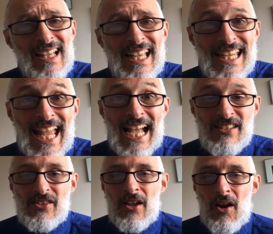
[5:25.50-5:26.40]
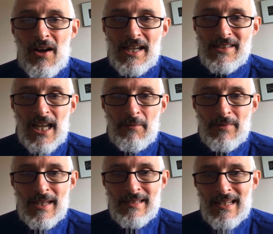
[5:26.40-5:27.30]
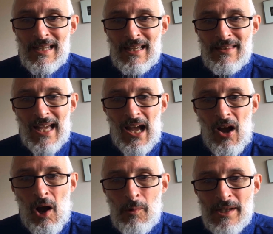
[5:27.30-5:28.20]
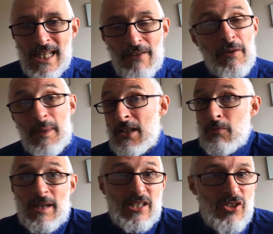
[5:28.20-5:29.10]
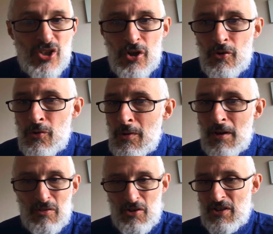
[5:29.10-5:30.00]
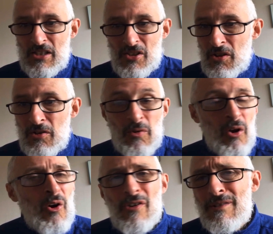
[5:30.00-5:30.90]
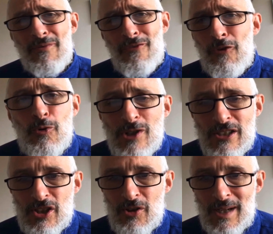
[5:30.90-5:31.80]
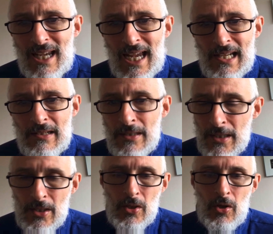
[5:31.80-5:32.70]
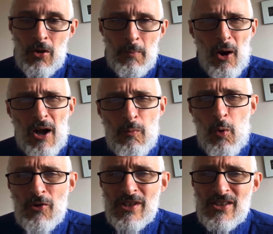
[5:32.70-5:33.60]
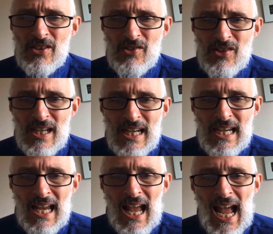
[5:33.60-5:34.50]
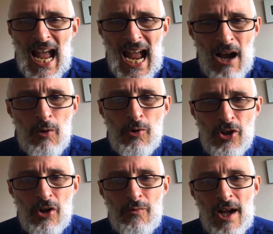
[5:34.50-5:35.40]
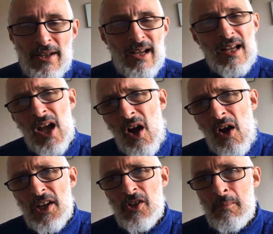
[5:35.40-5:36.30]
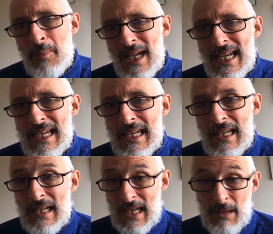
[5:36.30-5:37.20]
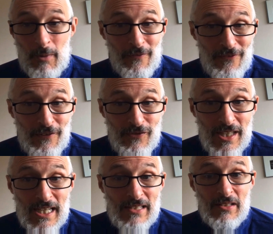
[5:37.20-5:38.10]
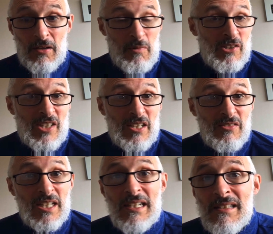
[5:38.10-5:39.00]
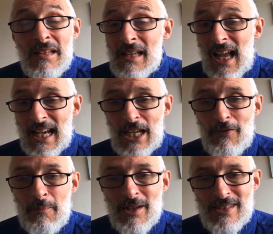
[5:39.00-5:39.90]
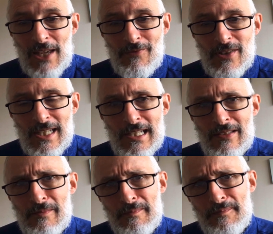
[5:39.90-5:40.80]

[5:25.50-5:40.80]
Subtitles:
Yes, I accepted that I would never be 22, 32 or even 42 again. But I wanted to see how good a runner I could be in my 50s, my 60s and even my 70s.